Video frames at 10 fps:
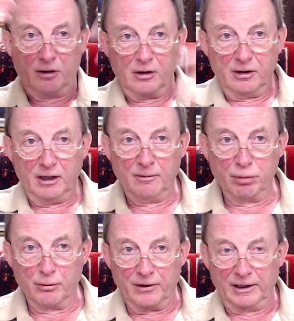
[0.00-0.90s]

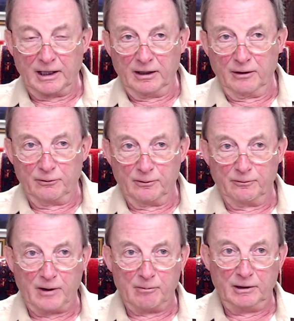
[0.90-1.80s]
input they're getting from
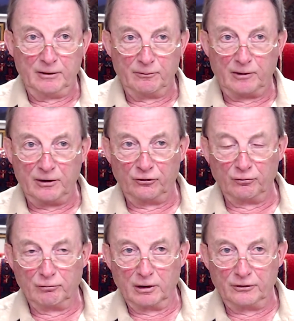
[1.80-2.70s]
family and friends and
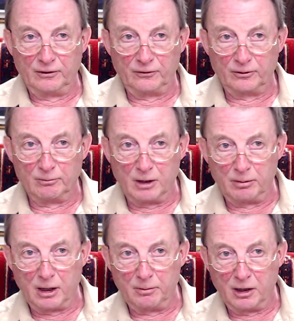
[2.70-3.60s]
relatives and blah, blah,
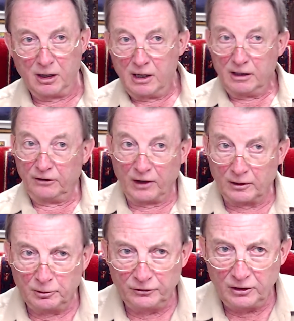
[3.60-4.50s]
blah. Is that a
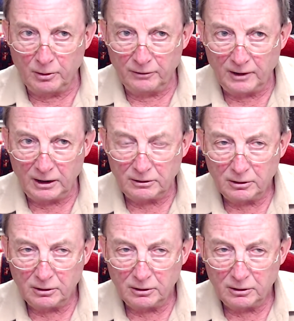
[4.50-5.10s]
placebo effect?